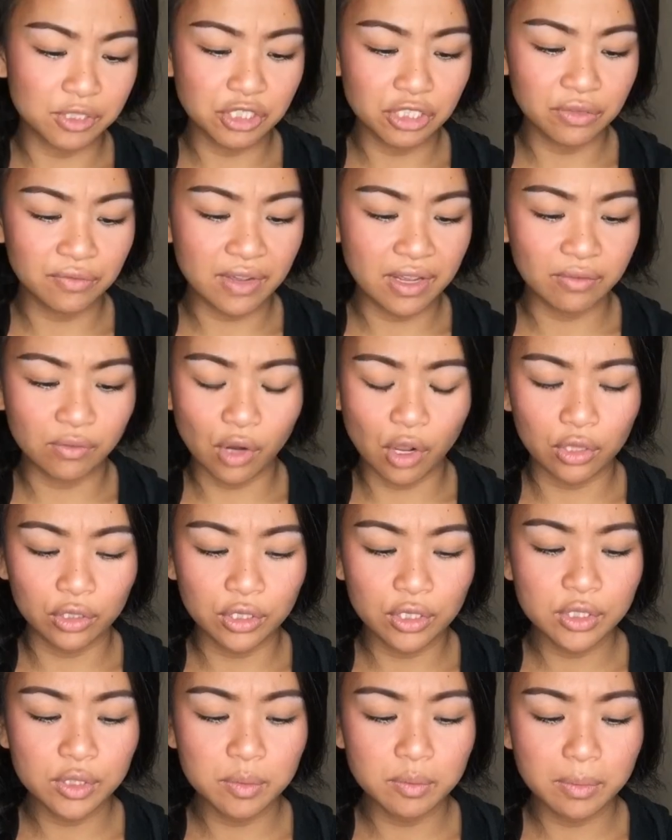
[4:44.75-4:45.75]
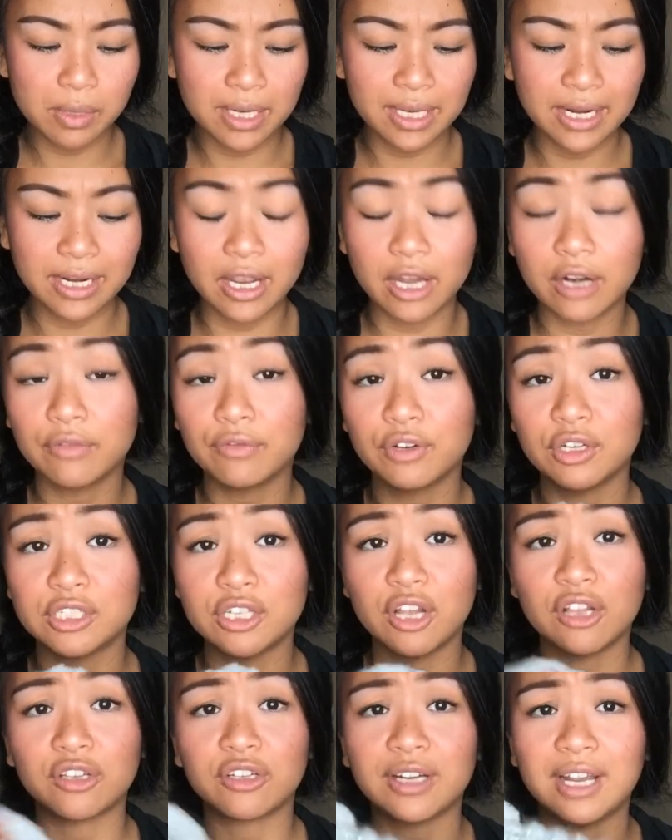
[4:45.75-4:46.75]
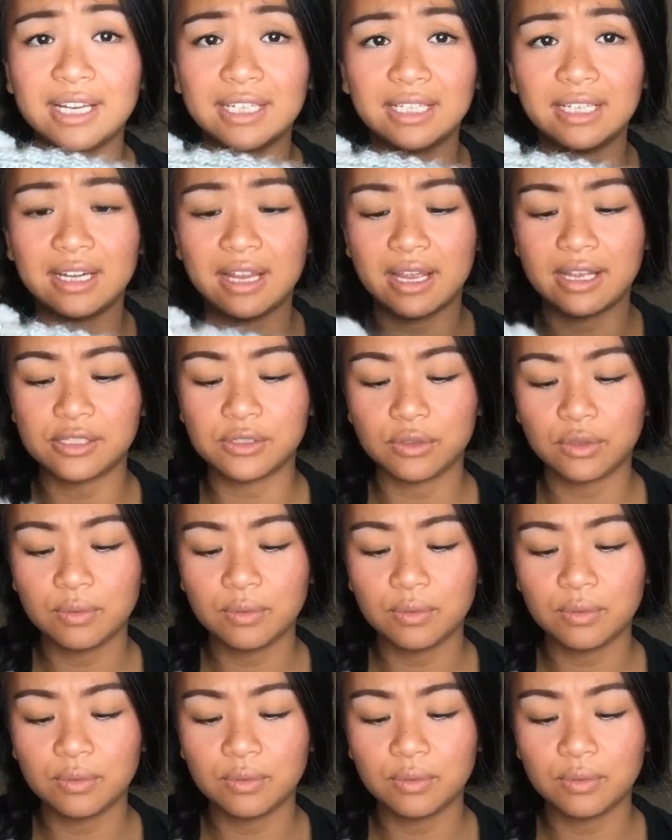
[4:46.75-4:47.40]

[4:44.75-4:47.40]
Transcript: originally $5, but I got it for $1.99.